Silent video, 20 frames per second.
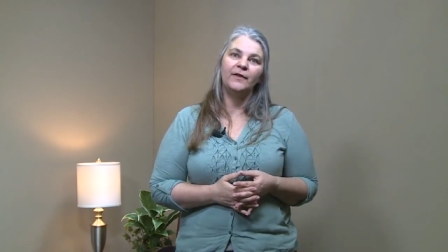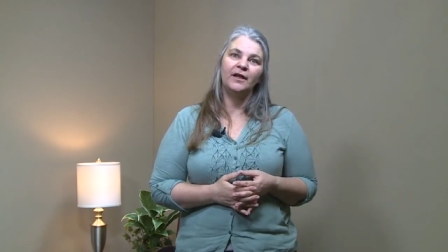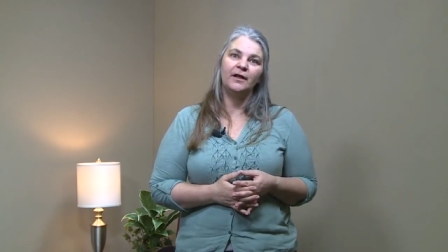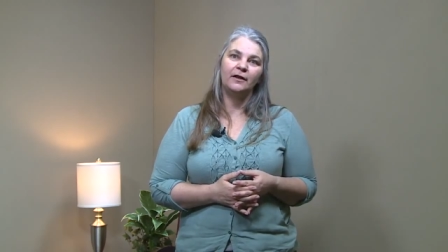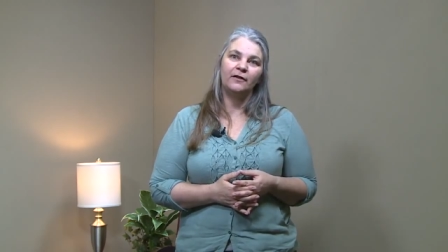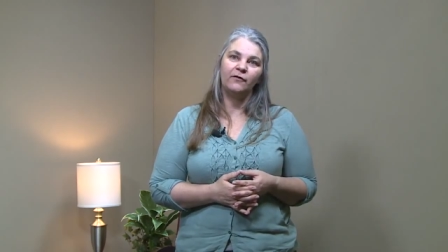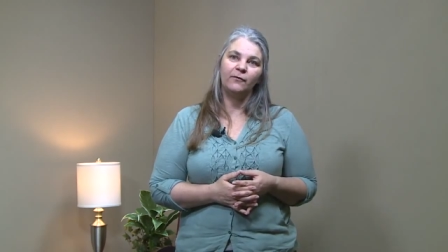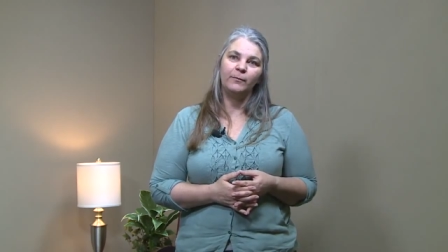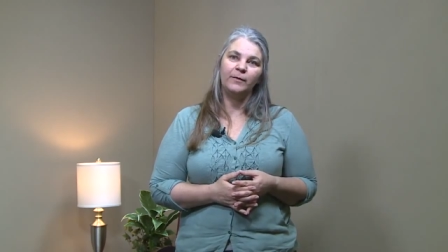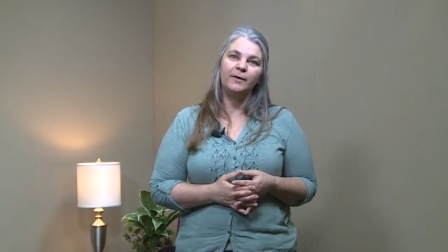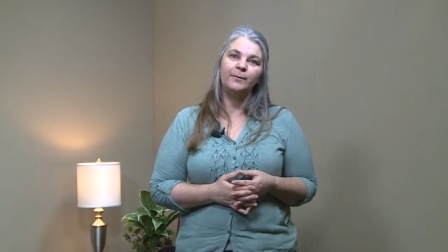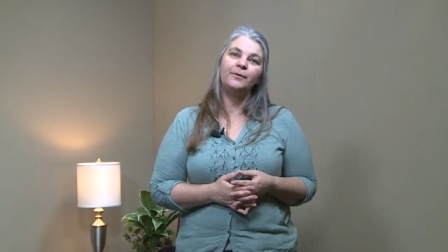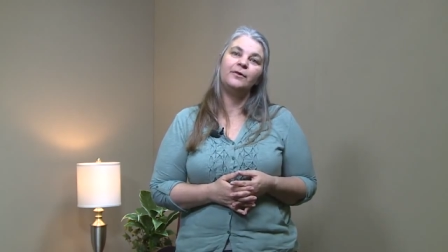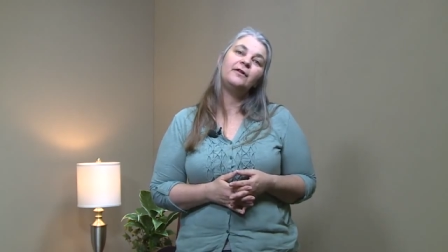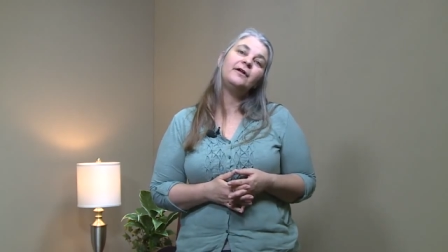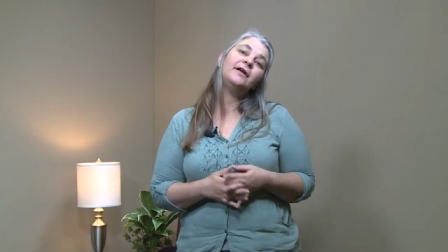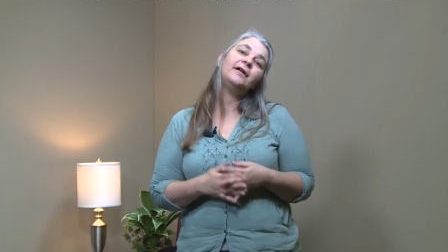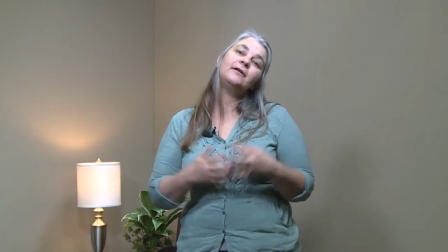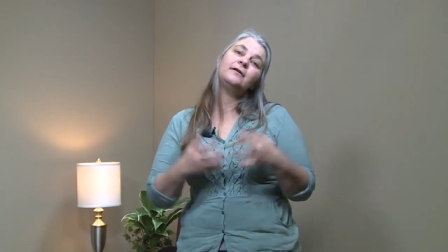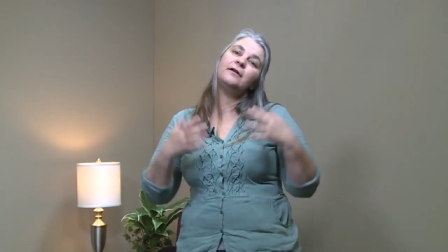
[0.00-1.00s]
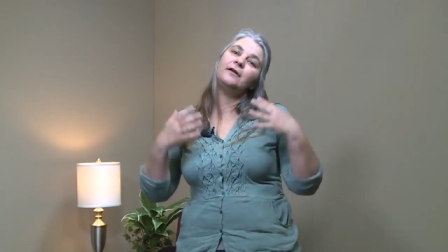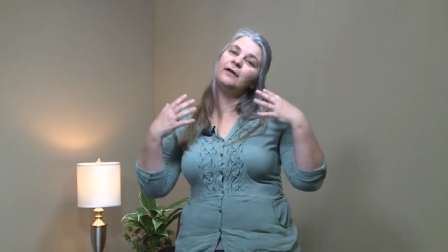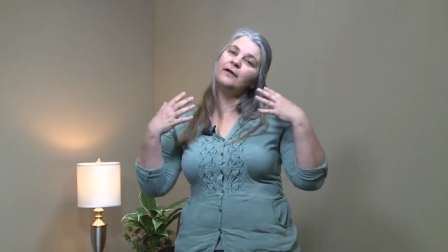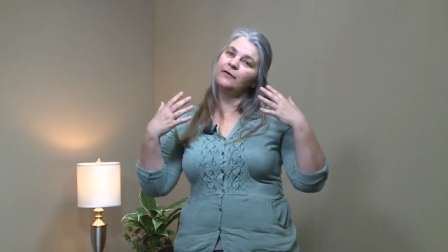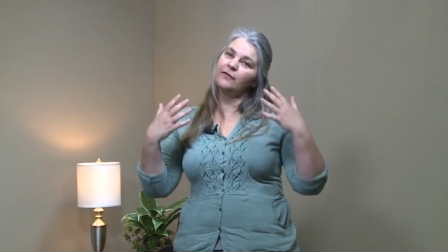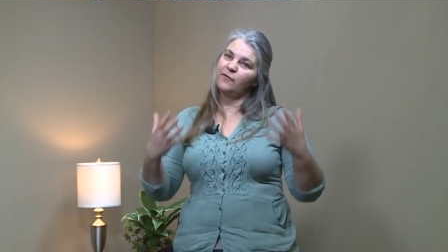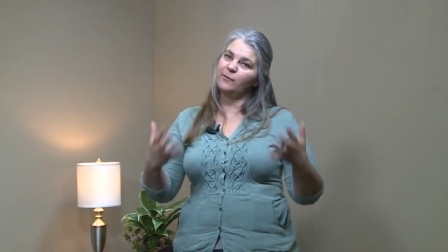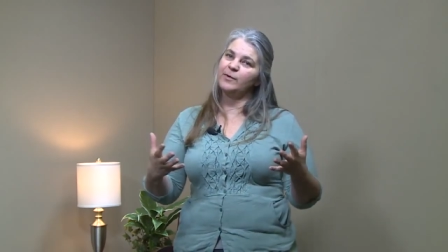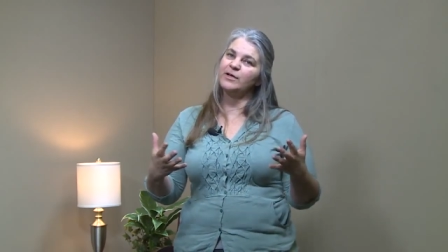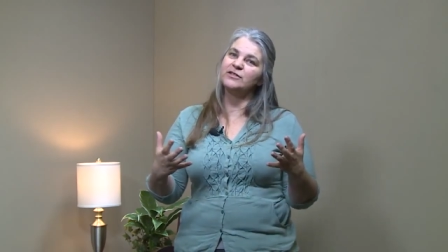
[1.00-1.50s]
and as people, and
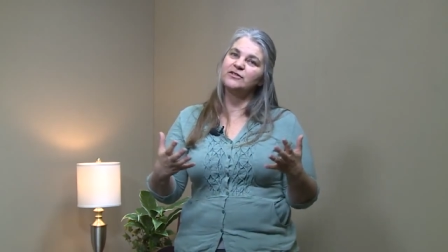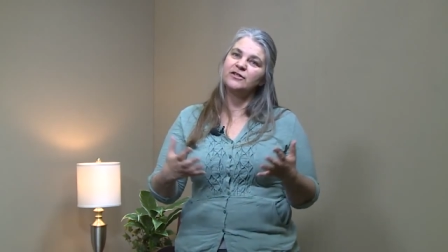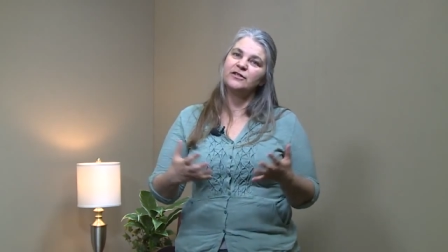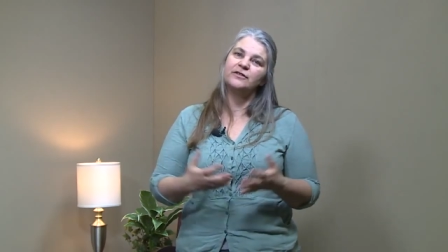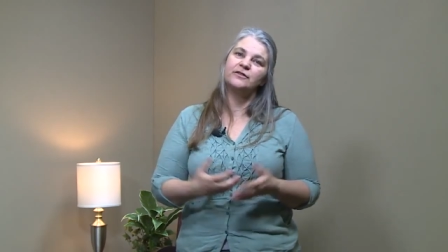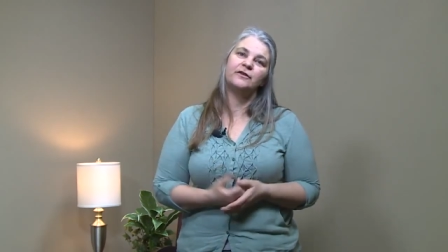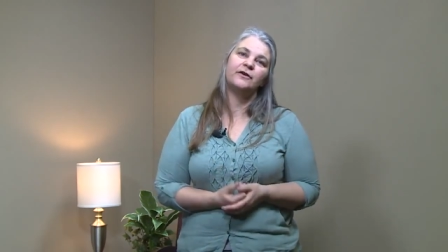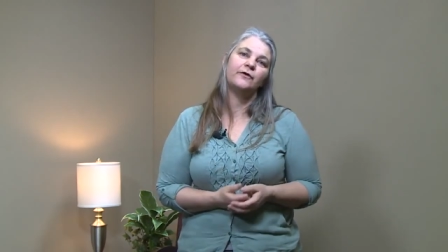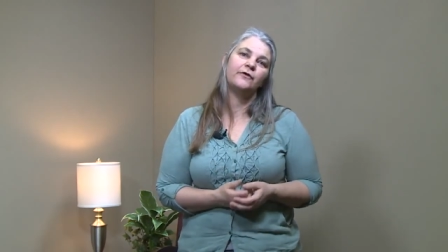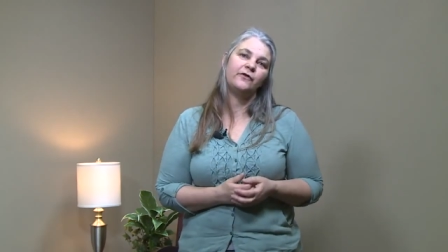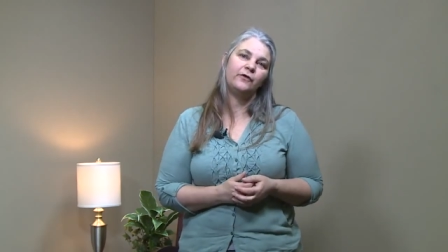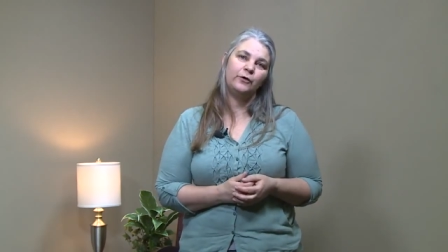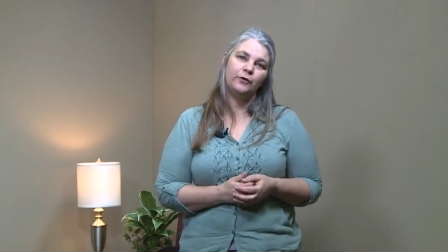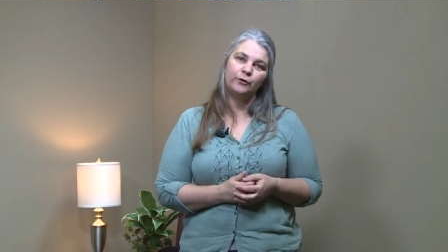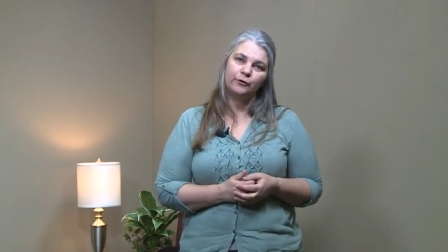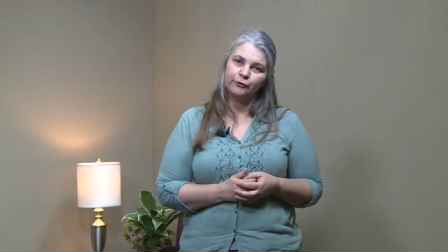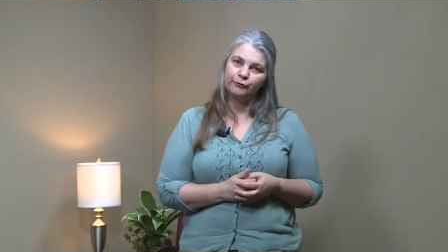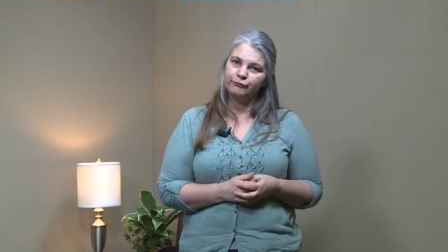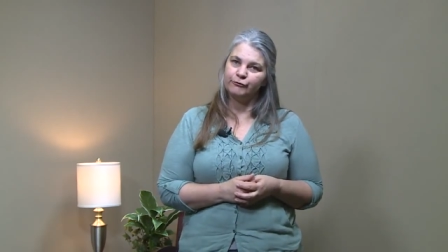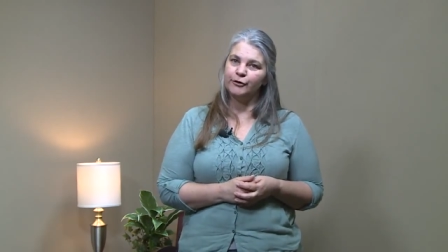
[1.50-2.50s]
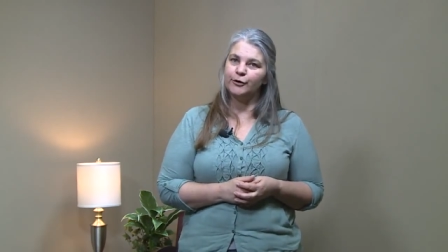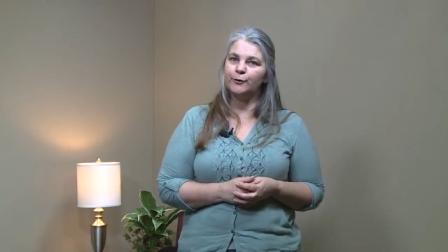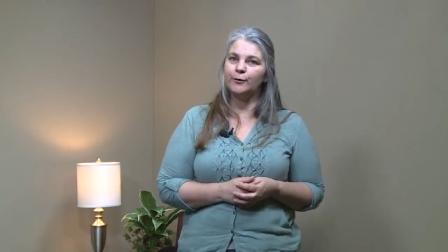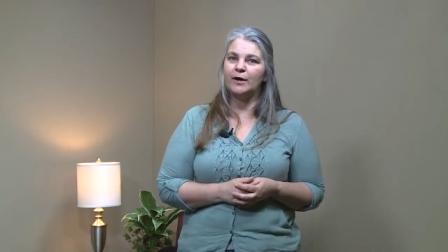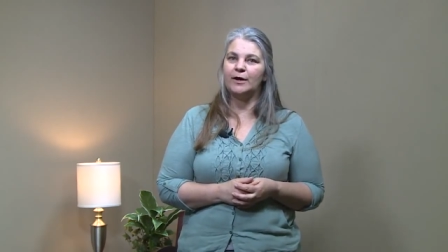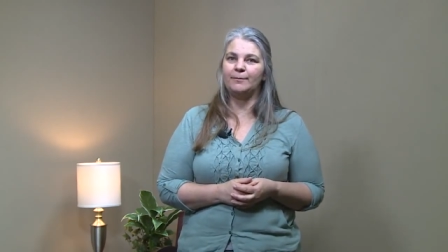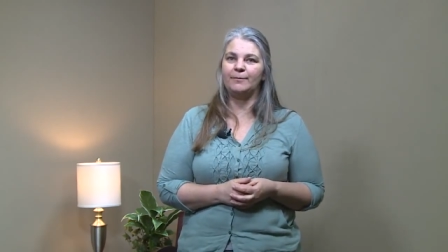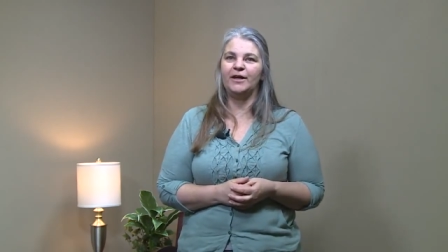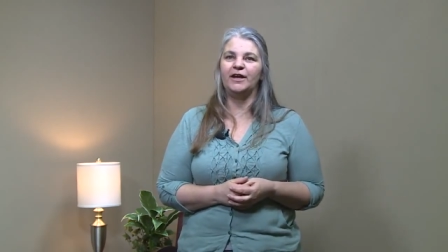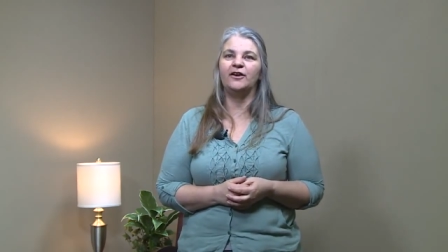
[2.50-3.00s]
especially those who grew
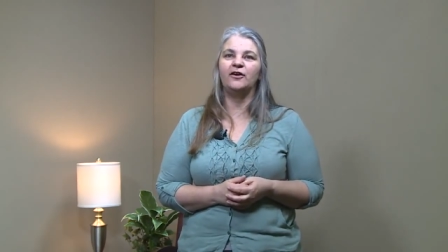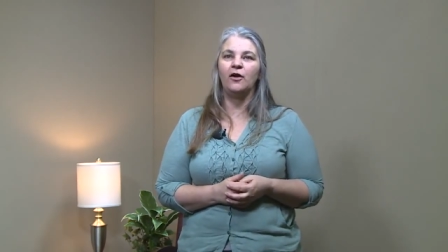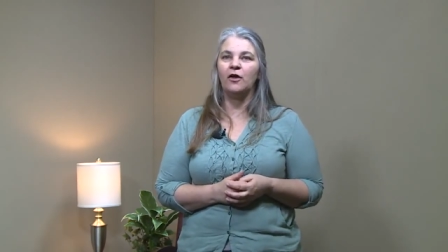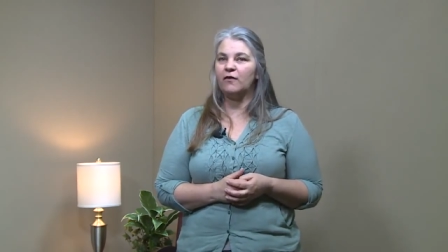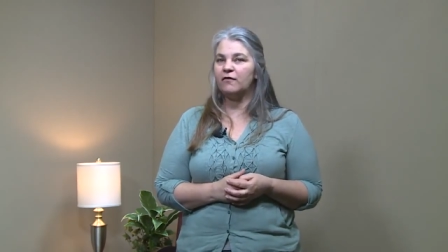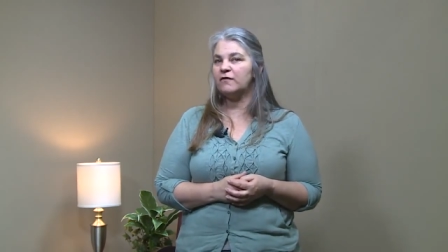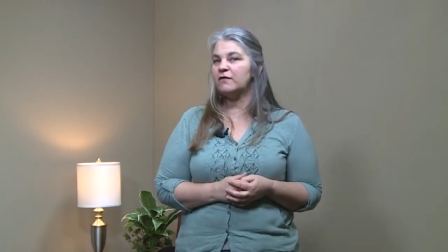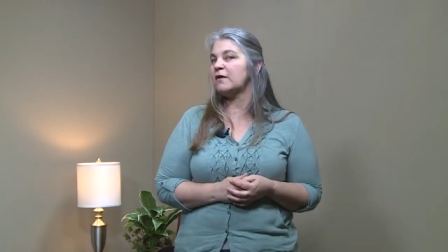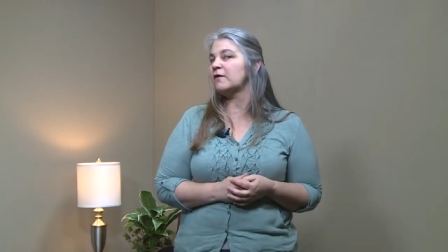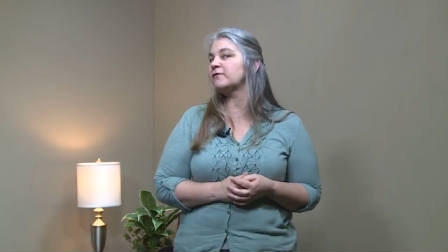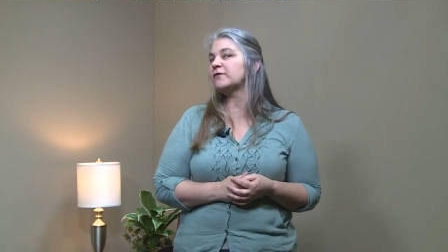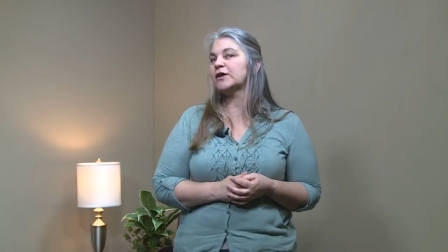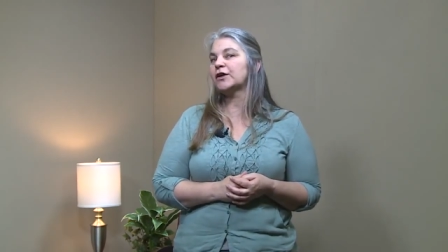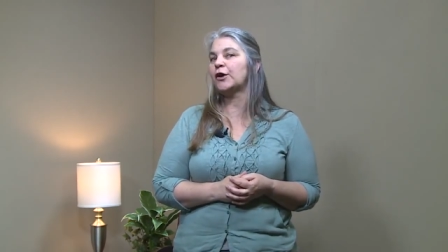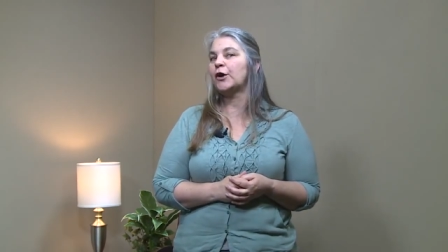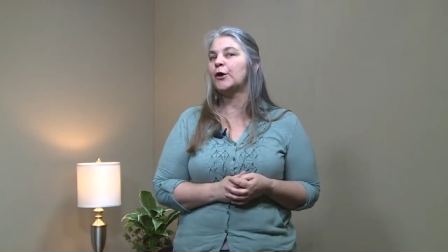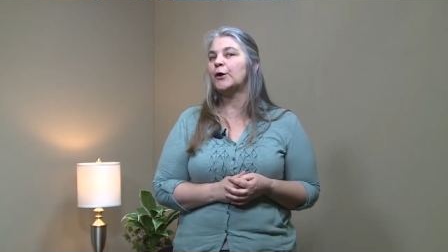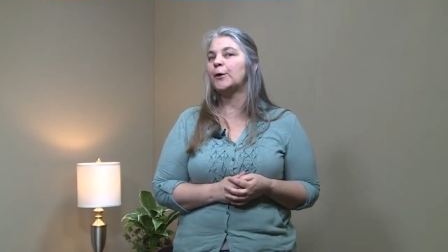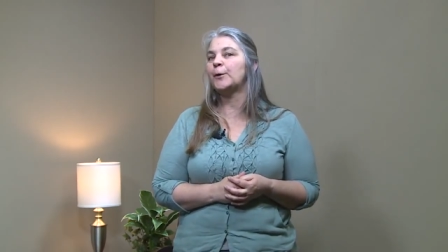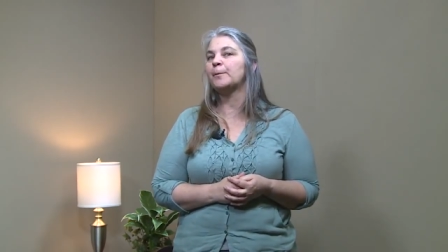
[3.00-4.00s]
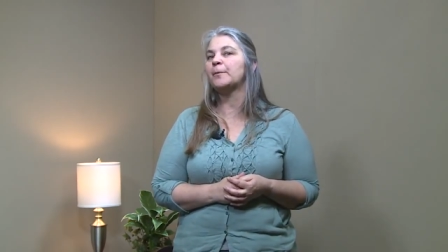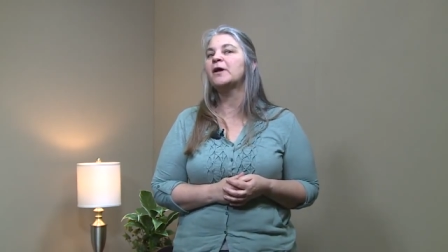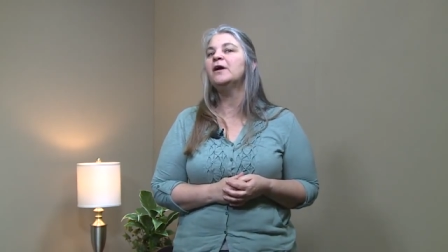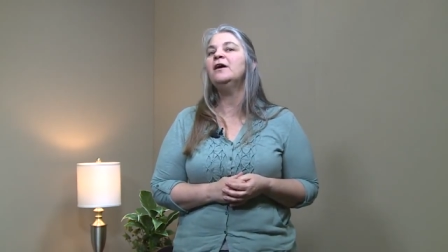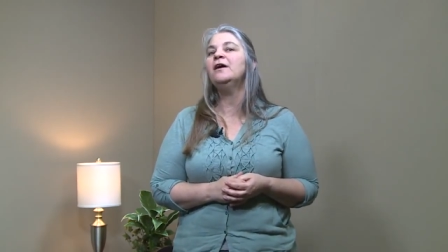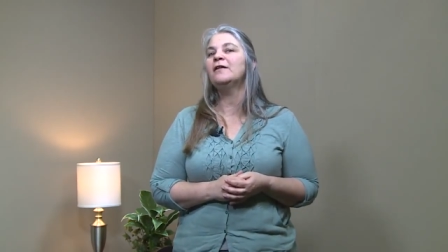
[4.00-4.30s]
up and call Suffolk home.